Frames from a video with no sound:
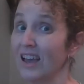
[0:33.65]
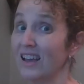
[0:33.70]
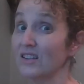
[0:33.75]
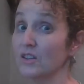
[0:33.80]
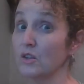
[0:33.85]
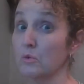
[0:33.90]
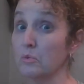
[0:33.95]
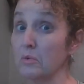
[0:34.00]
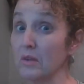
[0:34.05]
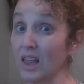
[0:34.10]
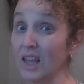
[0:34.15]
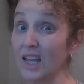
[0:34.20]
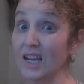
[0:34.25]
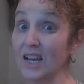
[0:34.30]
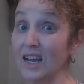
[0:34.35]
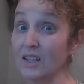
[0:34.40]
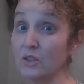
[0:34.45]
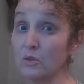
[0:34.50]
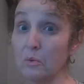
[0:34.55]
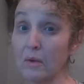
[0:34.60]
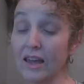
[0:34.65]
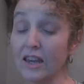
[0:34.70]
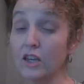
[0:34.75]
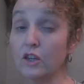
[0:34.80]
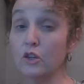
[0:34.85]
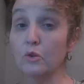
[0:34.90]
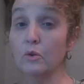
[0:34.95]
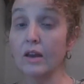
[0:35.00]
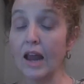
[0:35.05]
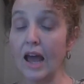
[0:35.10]
It's a really nice way to
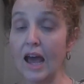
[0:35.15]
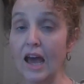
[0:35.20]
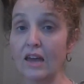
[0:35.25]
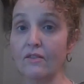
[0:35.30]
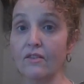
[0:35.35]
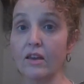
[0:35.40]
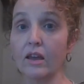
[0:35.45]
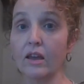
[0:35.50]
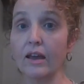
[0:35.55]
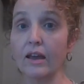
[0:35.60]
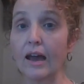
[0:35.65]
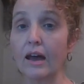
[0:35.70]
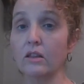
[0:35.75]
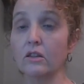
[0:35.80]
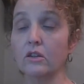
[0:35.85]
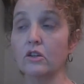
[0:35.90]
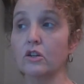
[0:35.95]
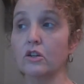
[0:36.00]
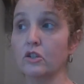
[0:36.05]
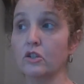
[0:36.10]
do an advent calendar,